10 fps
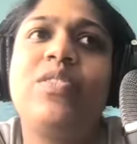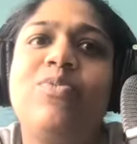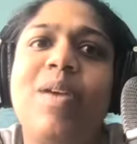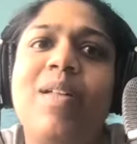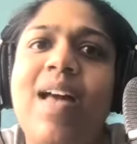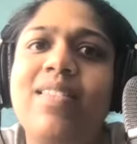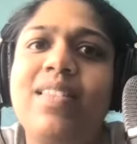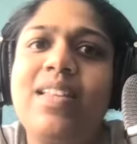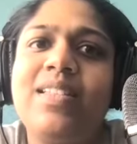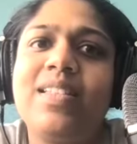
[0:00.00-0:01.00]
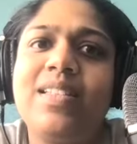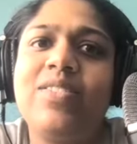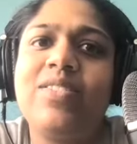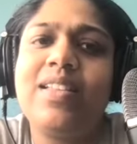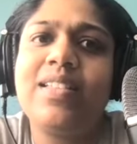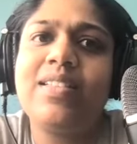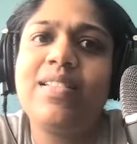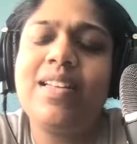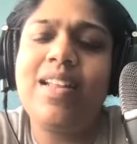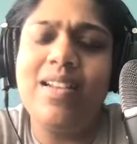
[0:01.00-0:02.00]
of male athletes is an
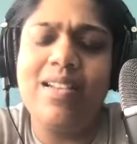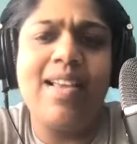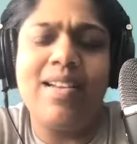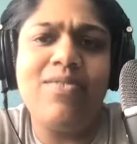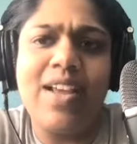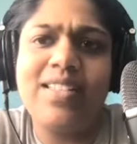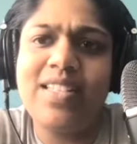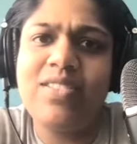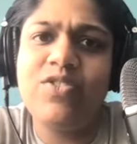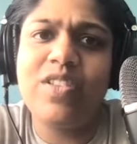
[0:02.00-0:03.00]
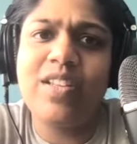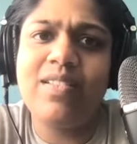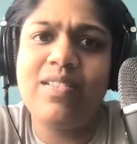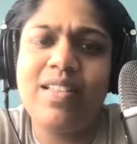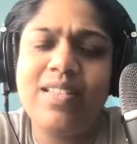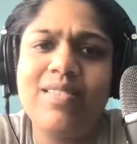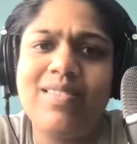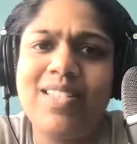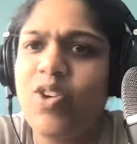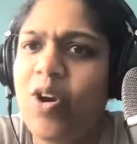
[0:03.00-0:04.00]
advantage, that it's a
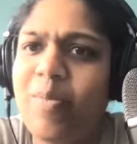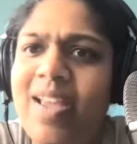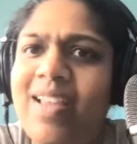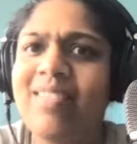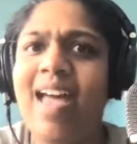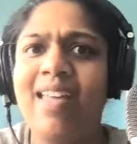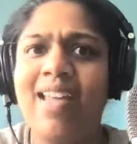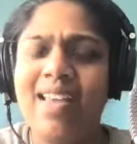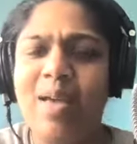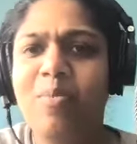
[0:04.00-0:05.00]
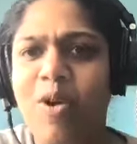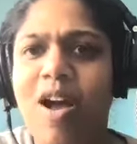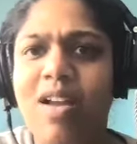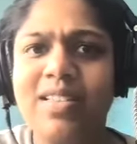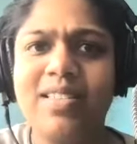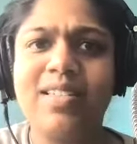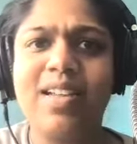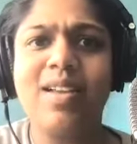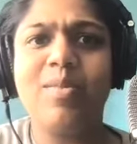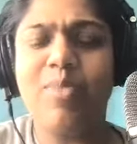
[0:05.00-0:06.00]
disarming, and that I get more honest,
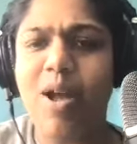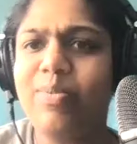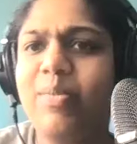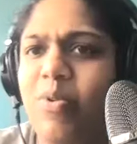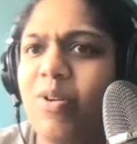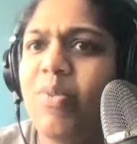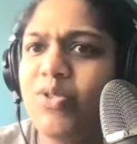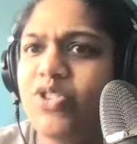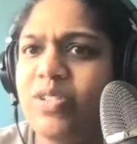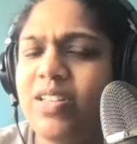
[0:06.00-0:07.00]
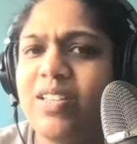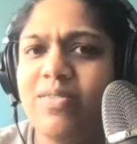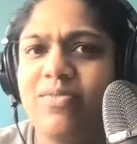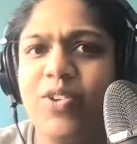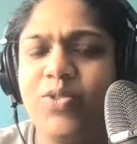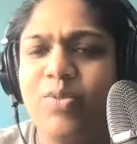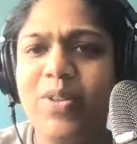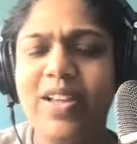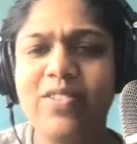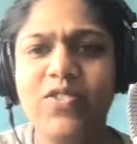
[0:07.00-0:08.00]
probably more emotionally vulnerable
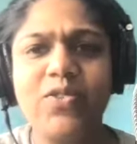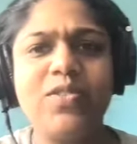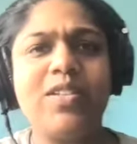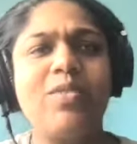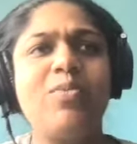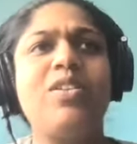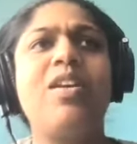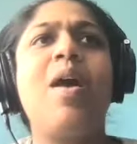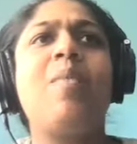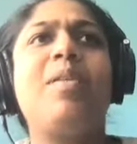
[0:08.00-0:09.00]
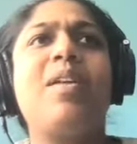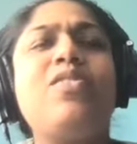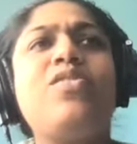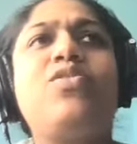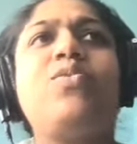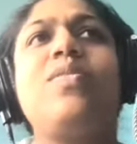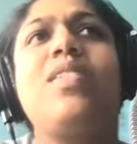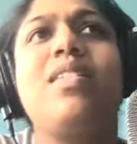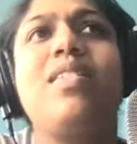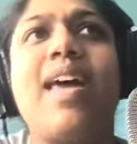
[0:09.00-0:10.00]
answers than I would. But I also do
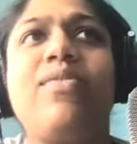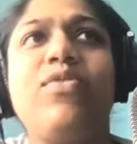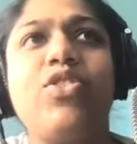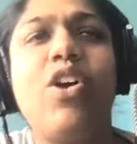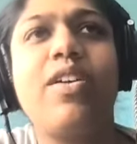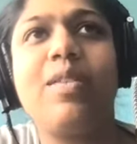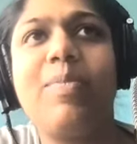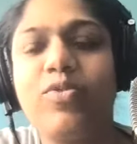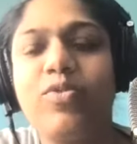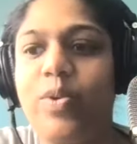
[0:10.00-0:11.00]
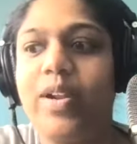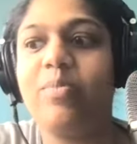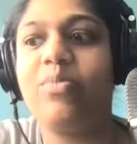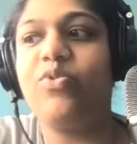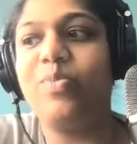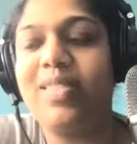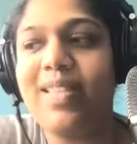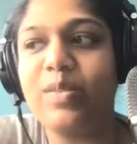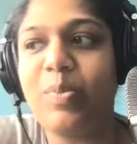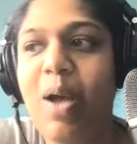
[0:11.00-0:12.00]
think that if you're talking about joining a movement,
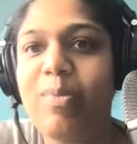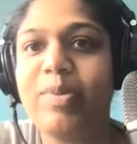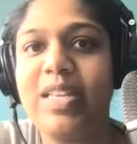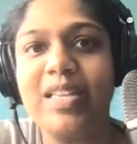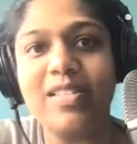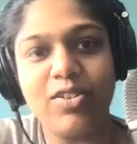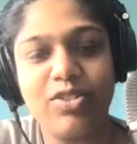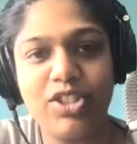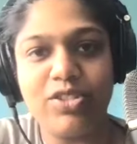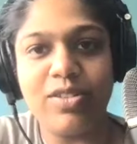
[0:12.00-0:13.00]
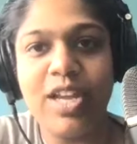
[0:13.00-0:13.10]
that's probably easier to